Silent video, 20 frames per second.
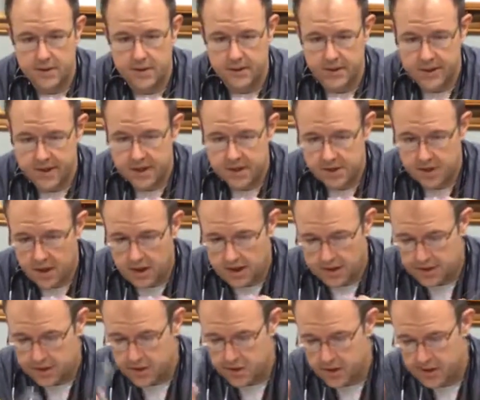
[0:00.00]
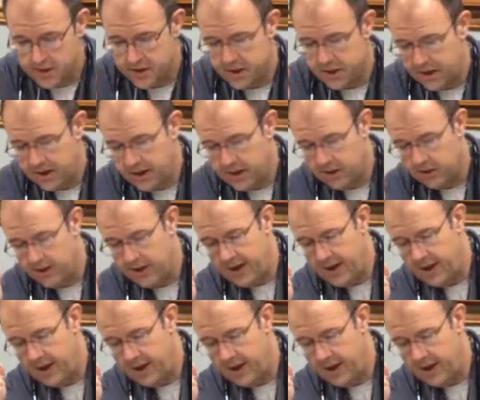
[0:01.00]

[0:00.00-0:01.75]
so this concentration here